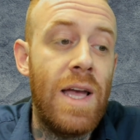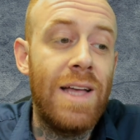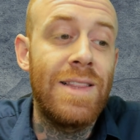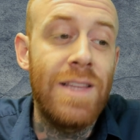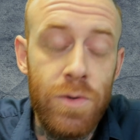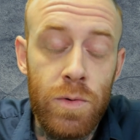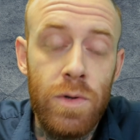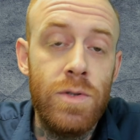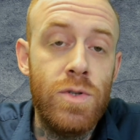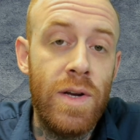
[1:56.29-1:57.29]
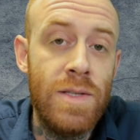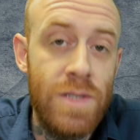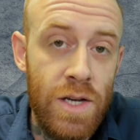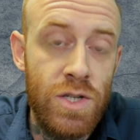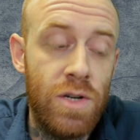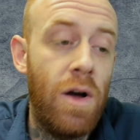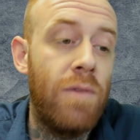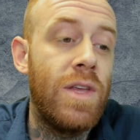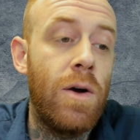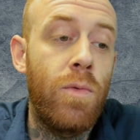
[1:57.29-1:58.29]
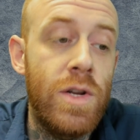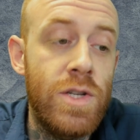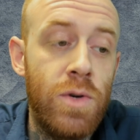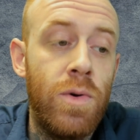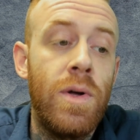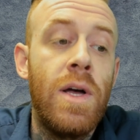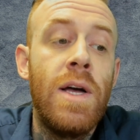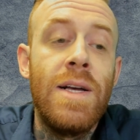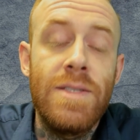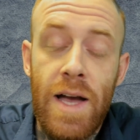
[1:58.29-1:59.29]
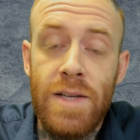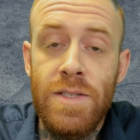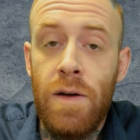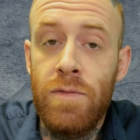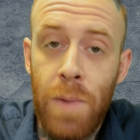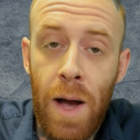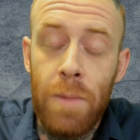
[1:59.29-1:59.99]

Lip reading: a literal translation of the original text of the Bible.